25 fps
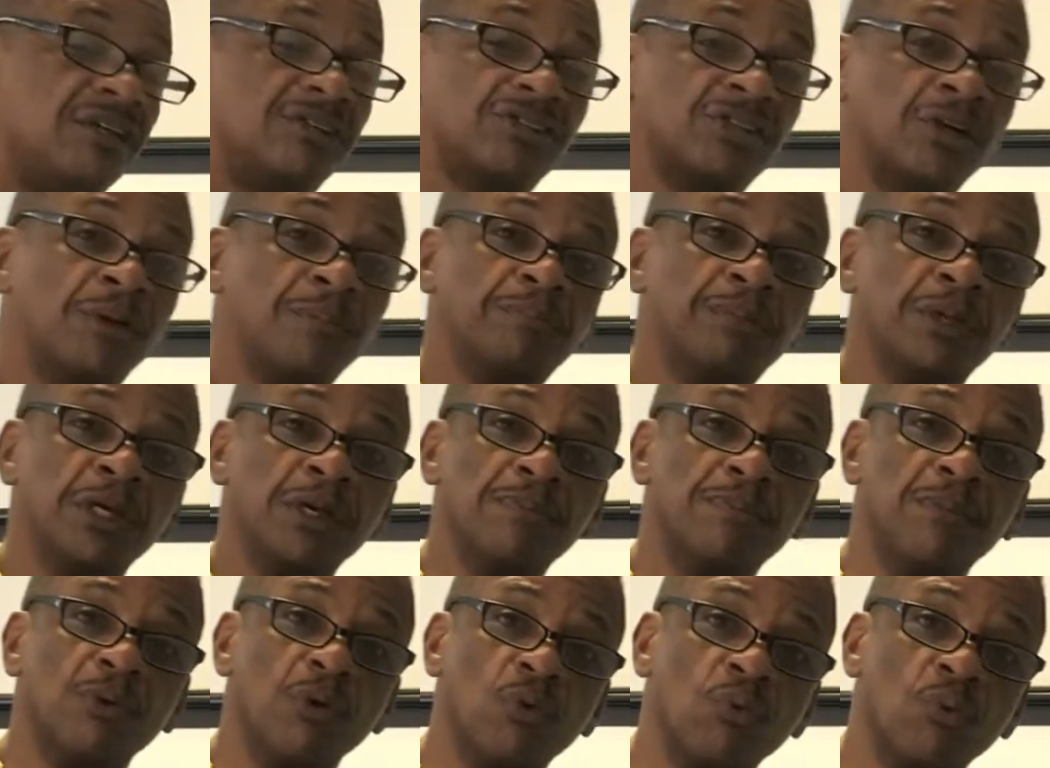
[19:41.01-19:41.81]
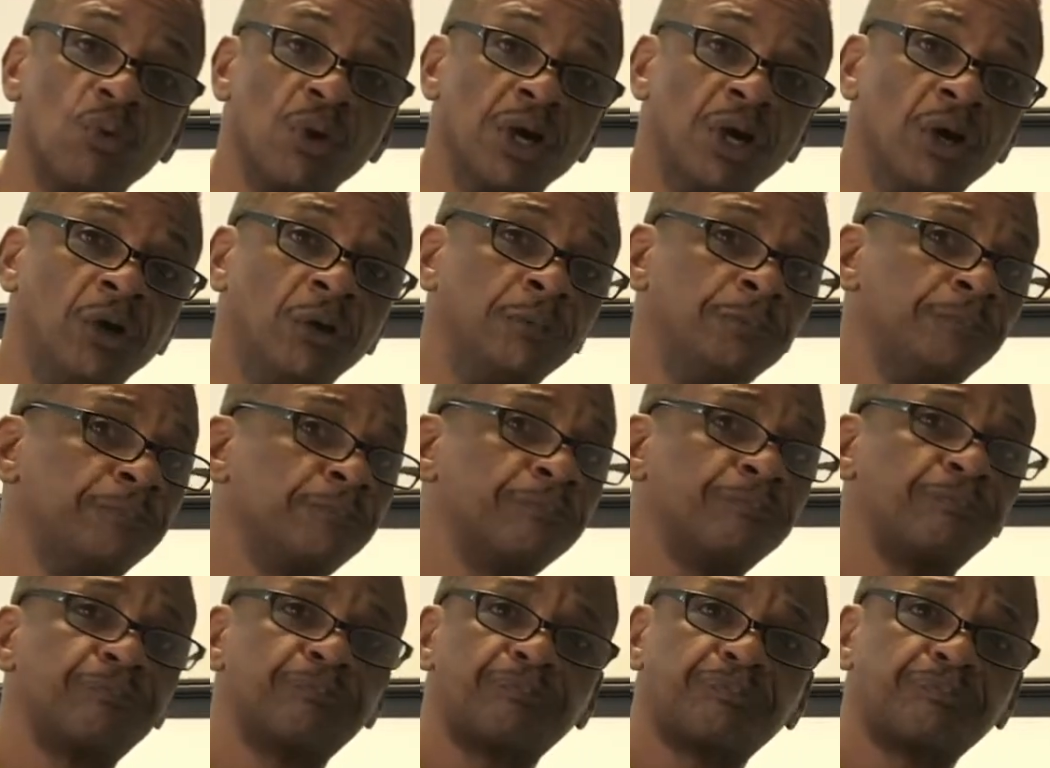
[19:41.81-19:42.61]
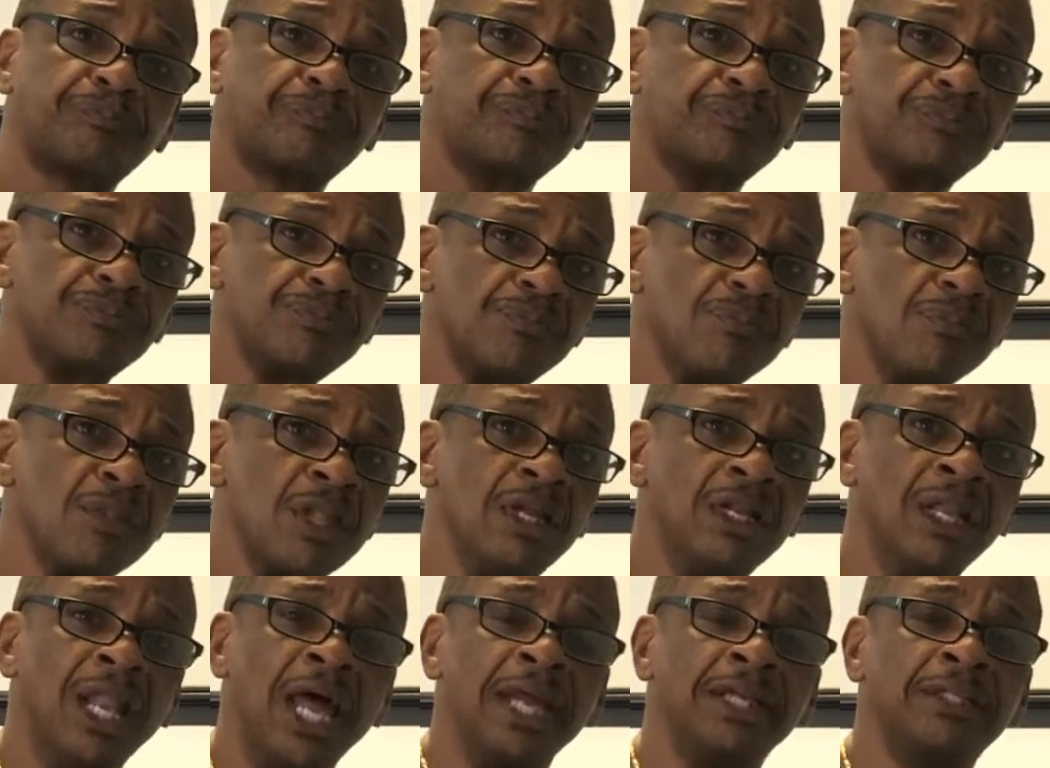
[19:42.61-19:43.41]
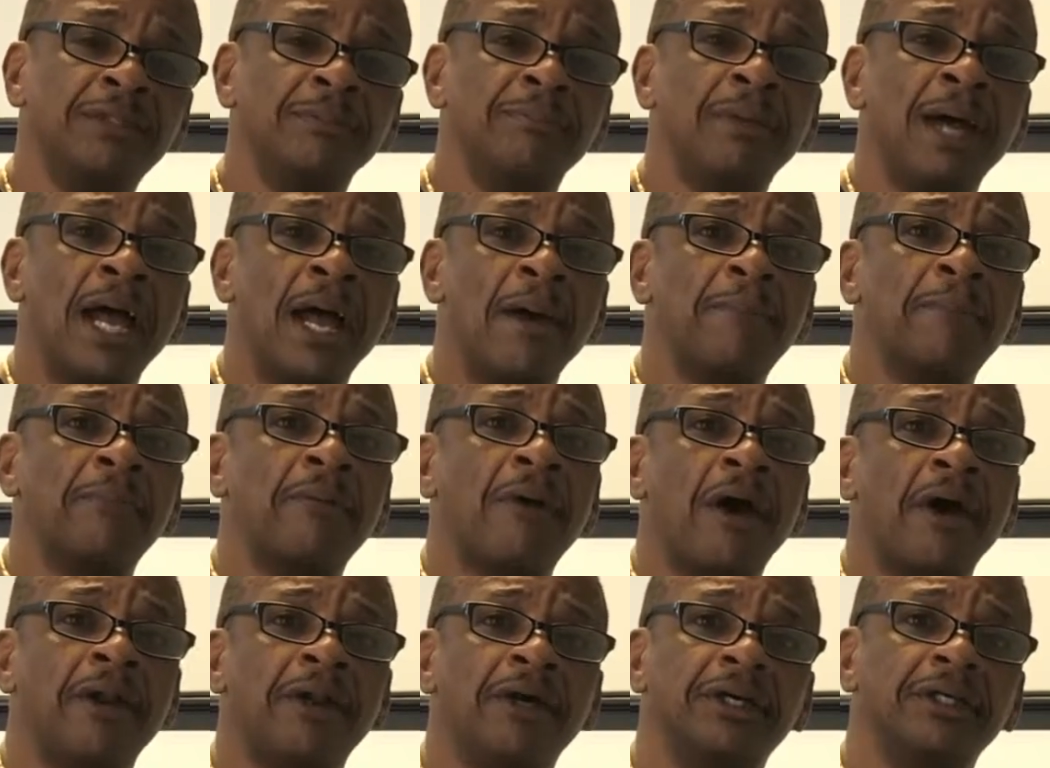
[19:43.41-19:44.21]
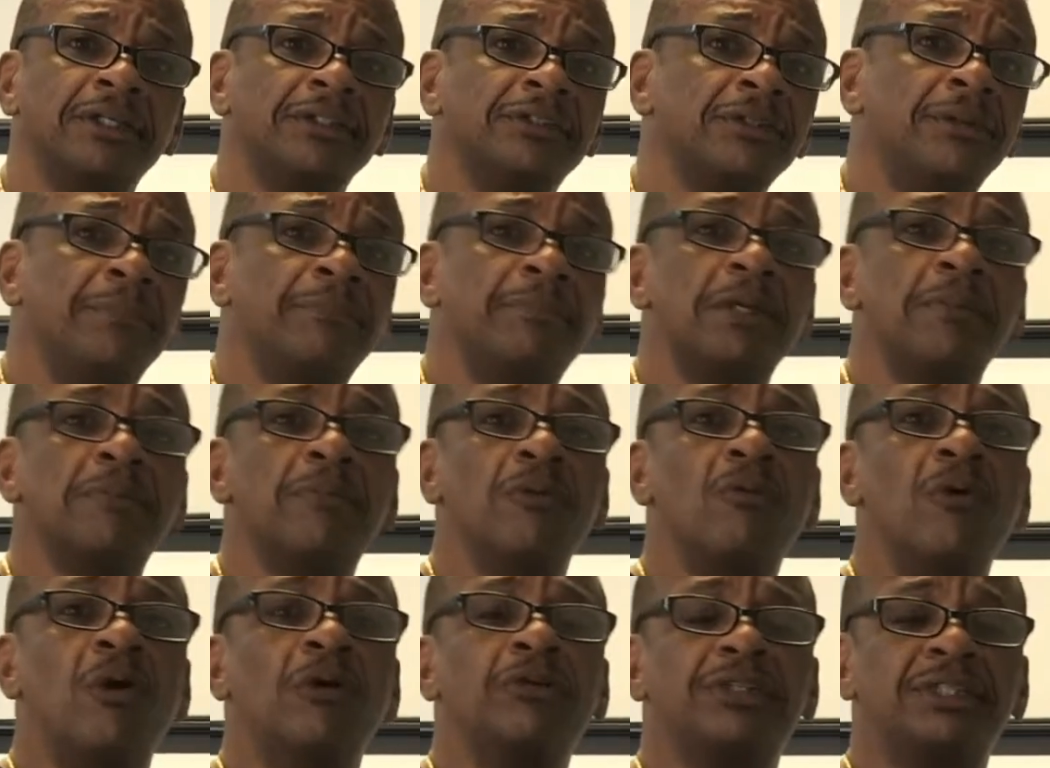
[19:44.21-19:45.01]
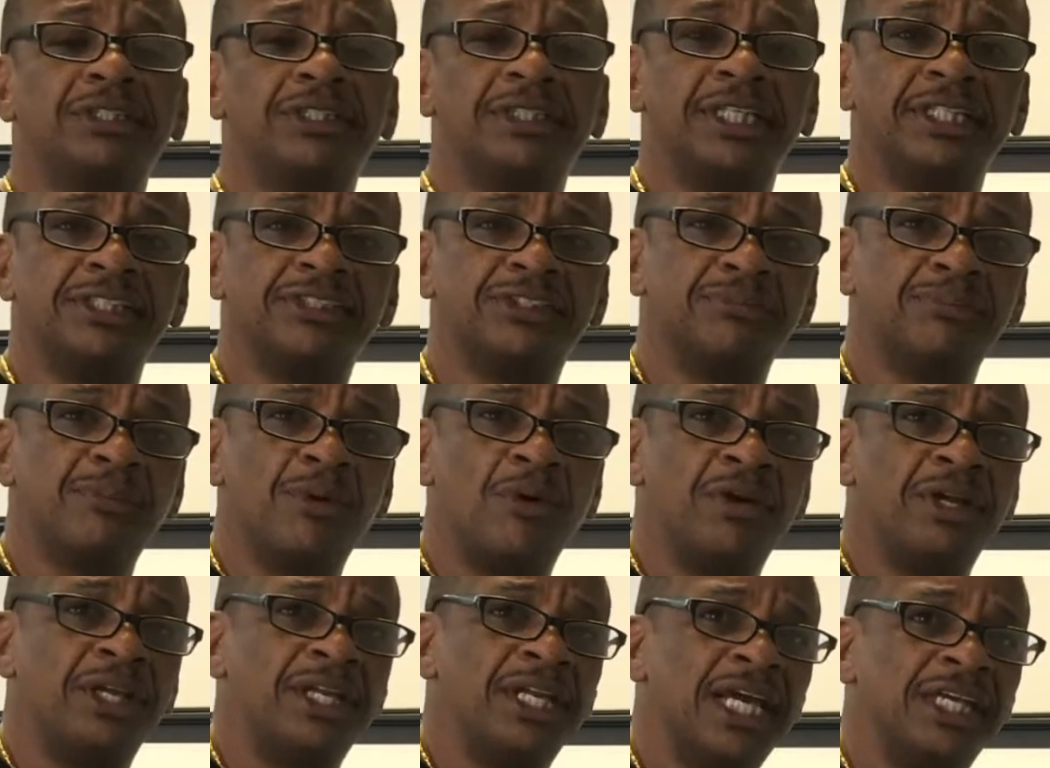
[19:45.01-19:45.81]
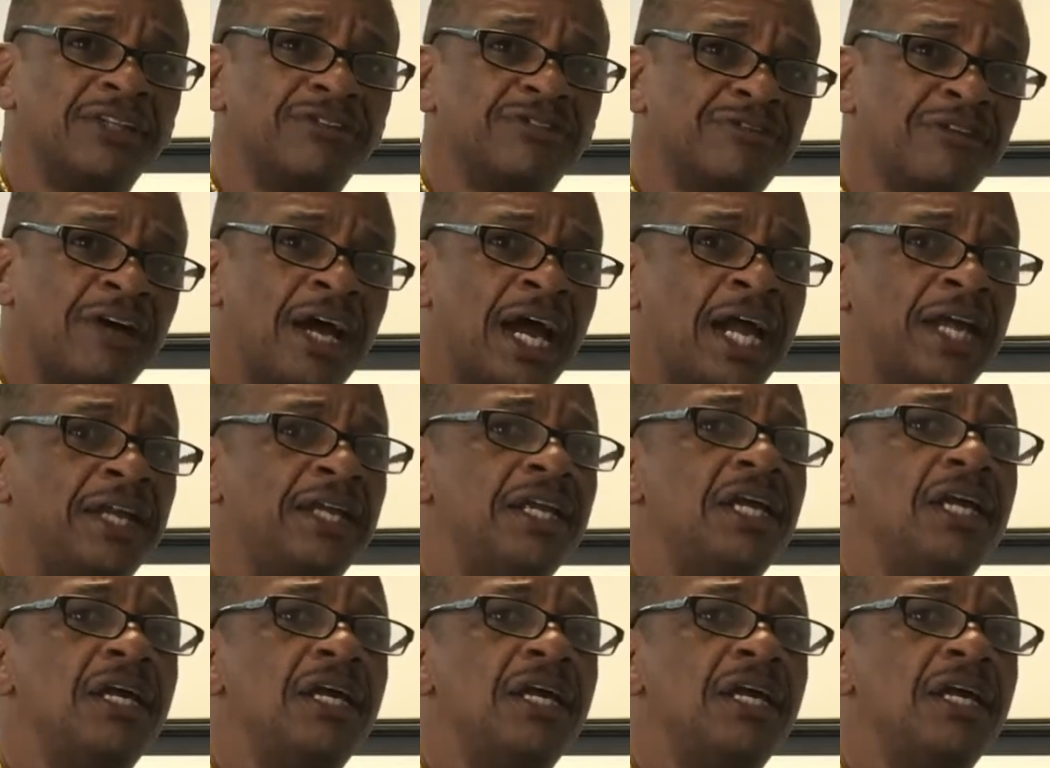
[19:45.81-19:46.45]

Some people will like to buy product, some people want the testimony, and that's fine.